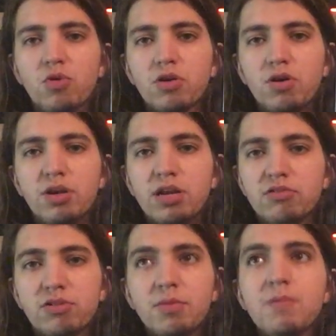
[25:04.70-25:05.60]
work on here.
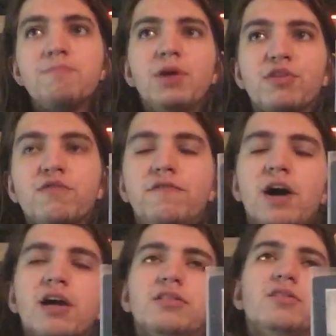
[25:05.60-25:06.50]
It's some of the best
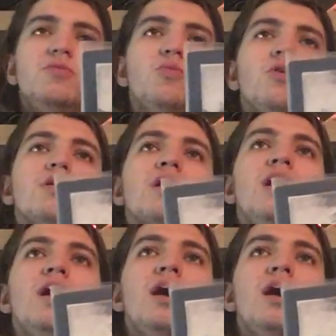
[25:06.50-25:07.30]
violin work